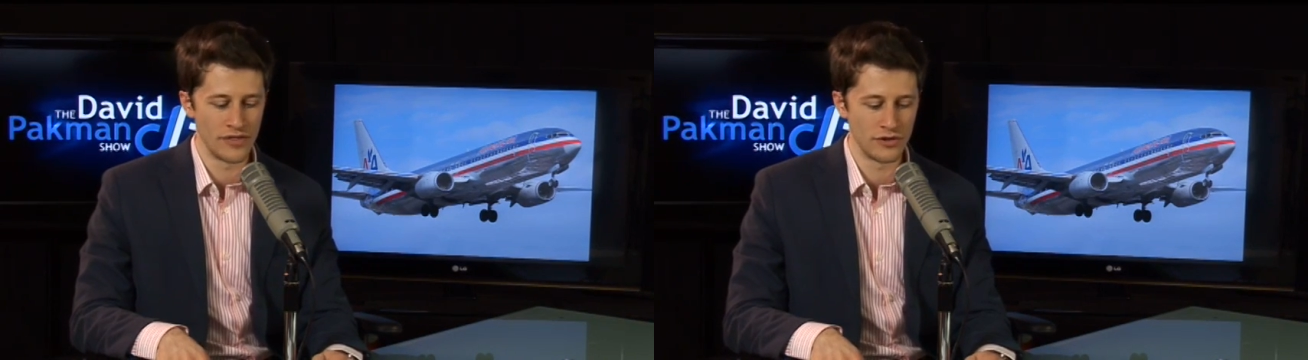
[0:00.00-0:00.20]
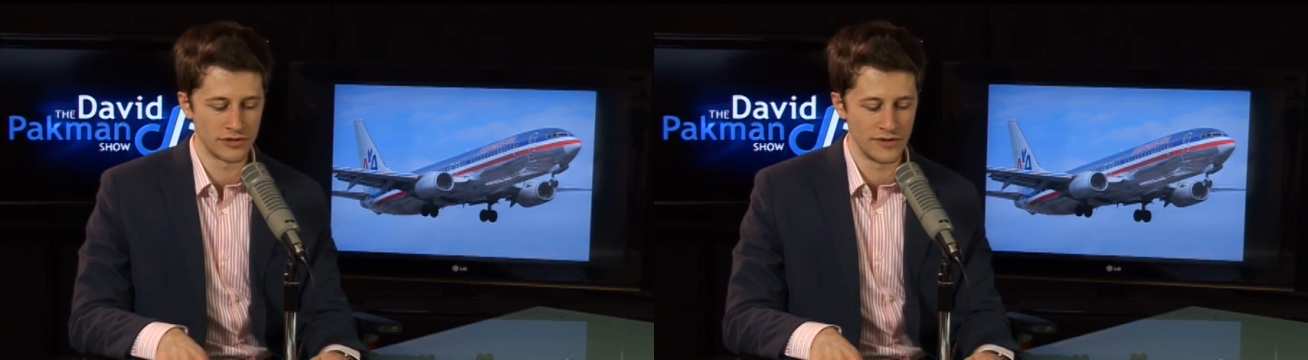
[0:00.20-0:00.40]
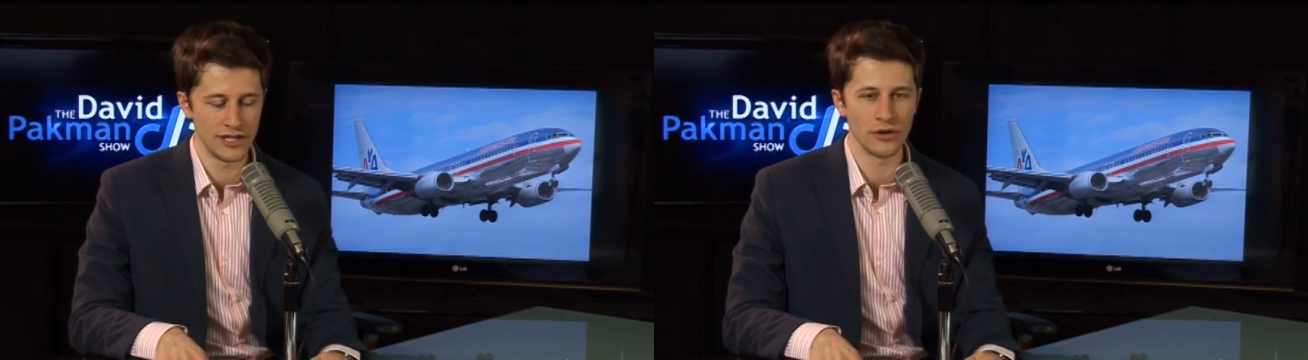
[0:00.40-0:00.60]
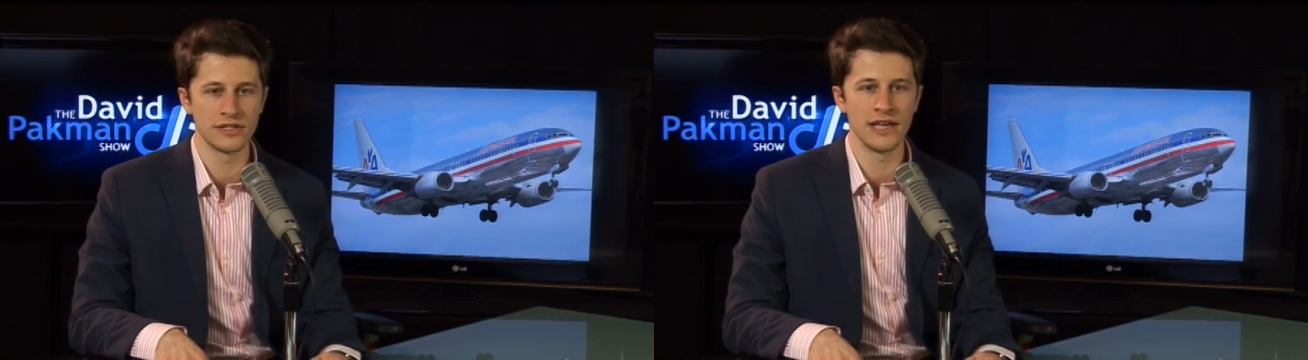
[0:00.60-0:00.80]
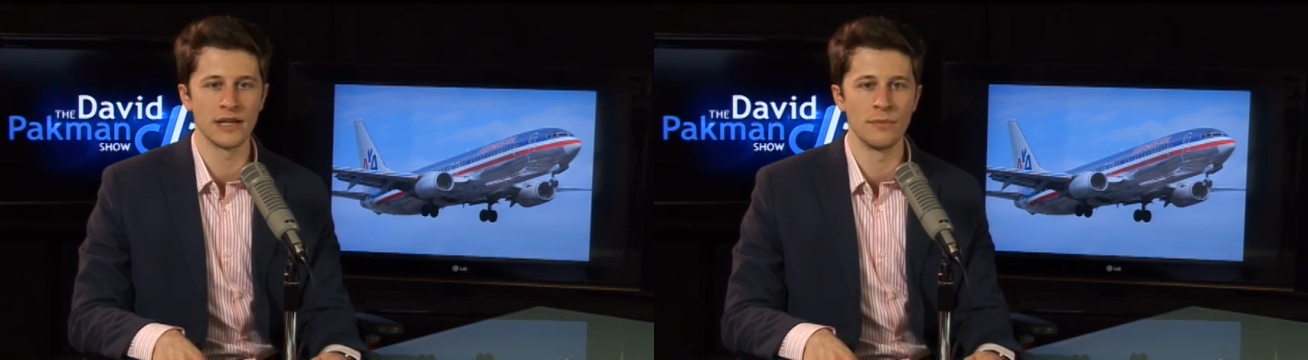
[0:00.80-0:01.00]
And there's video
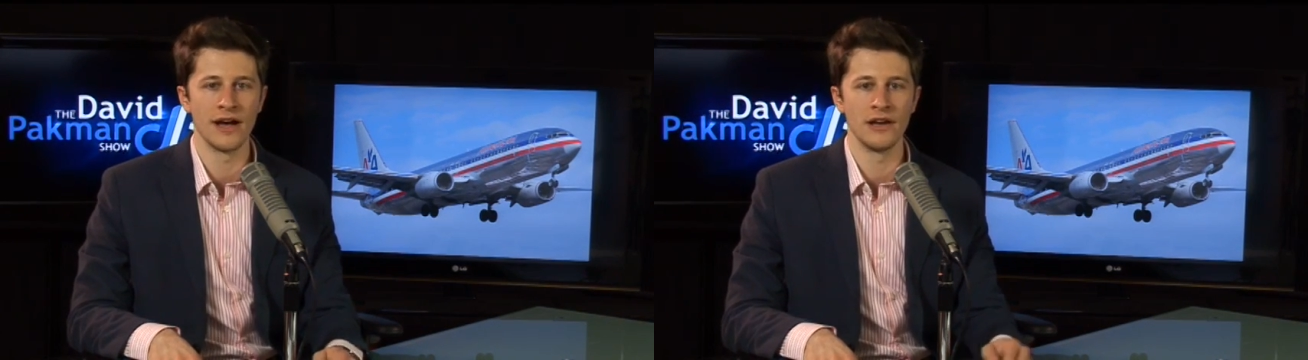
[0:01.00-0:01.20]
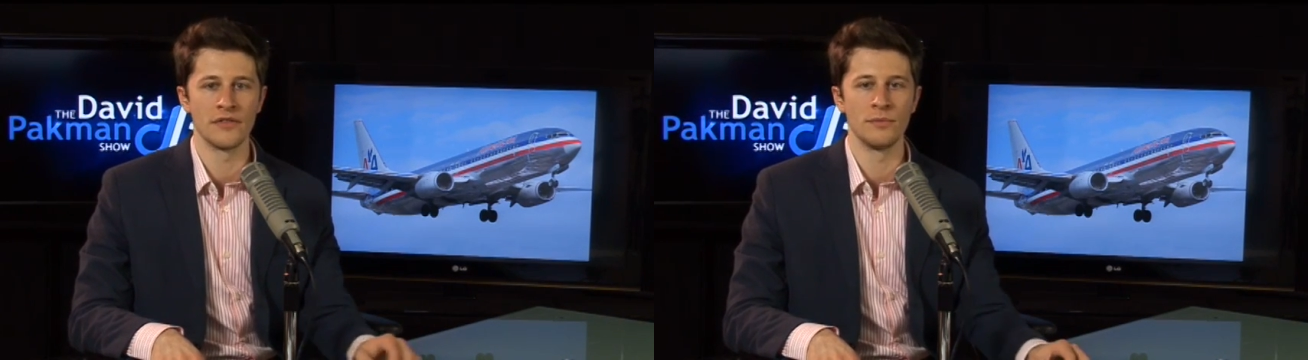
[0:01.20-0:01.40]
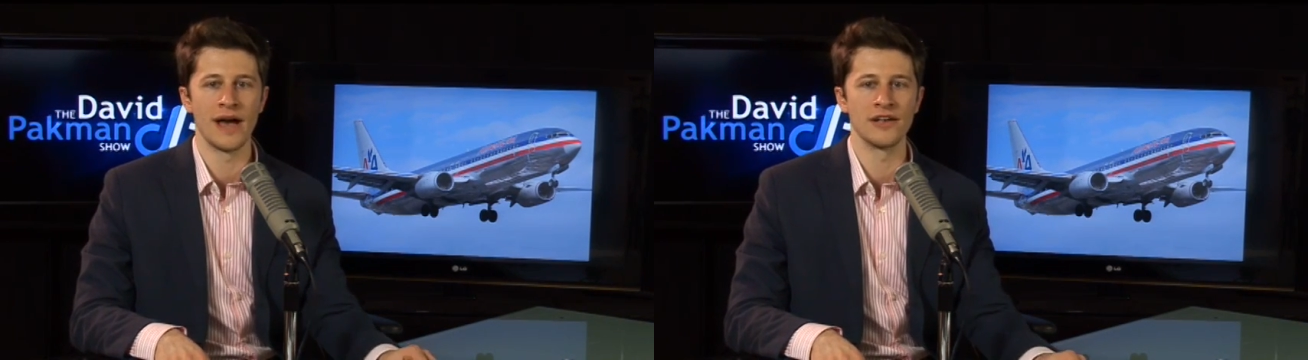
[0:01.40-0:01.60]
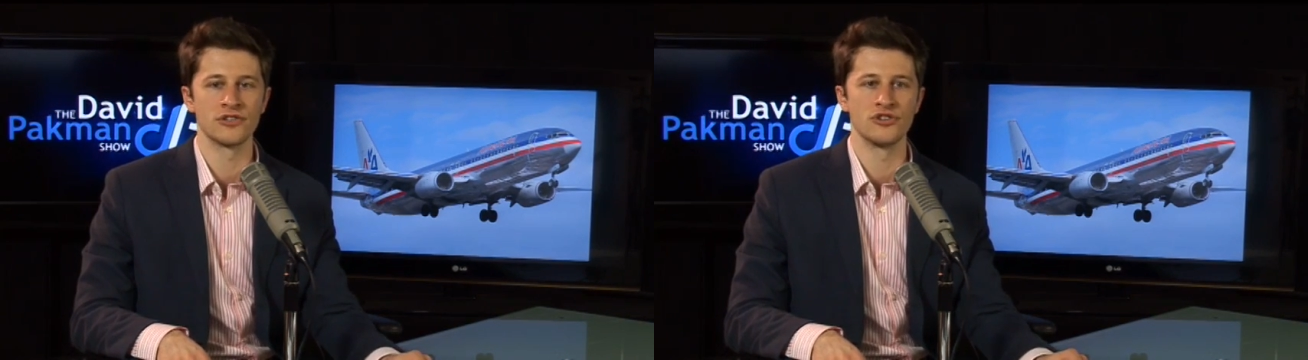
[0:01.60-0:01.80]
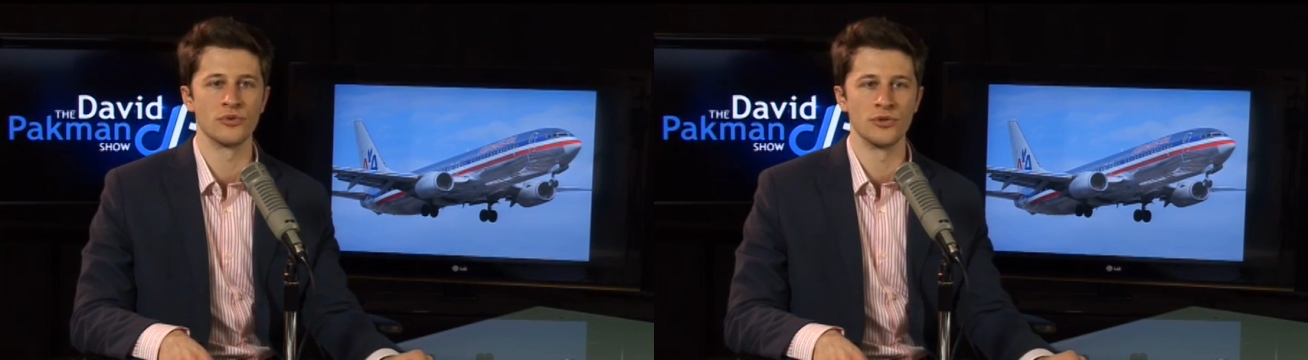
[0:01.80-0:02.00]
taken by another passenger,